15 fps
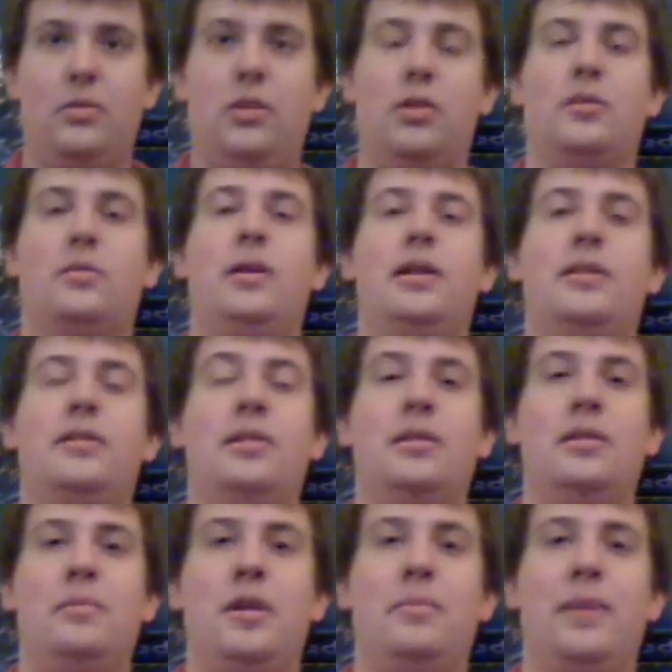
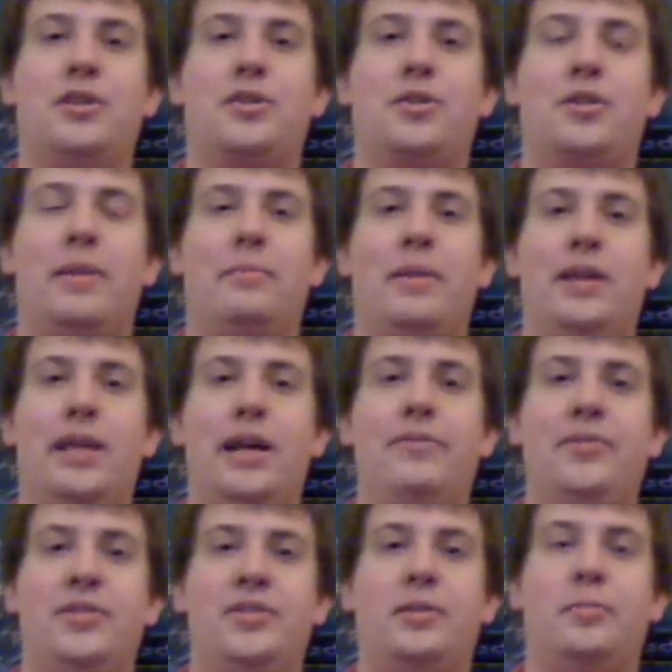and make sure that my
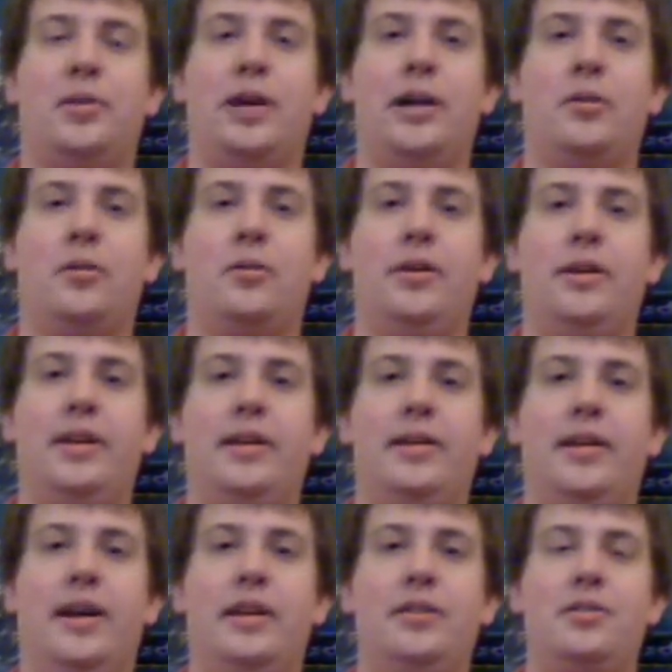life is the priority
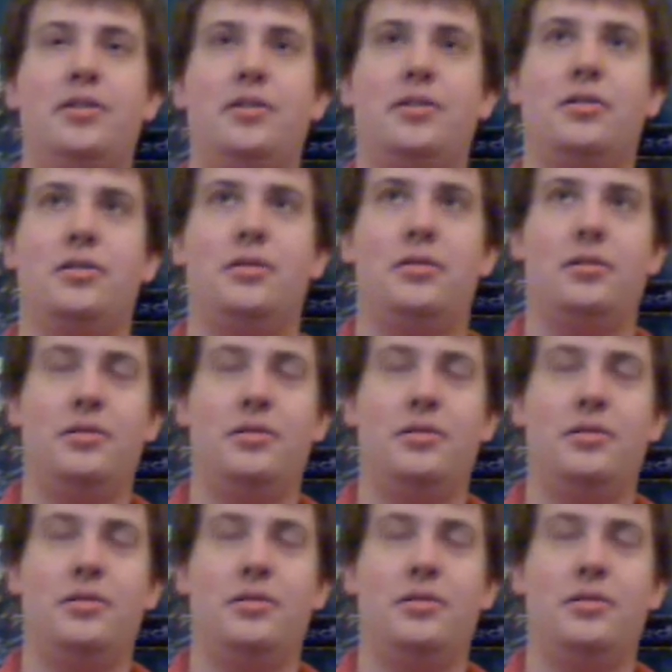and not just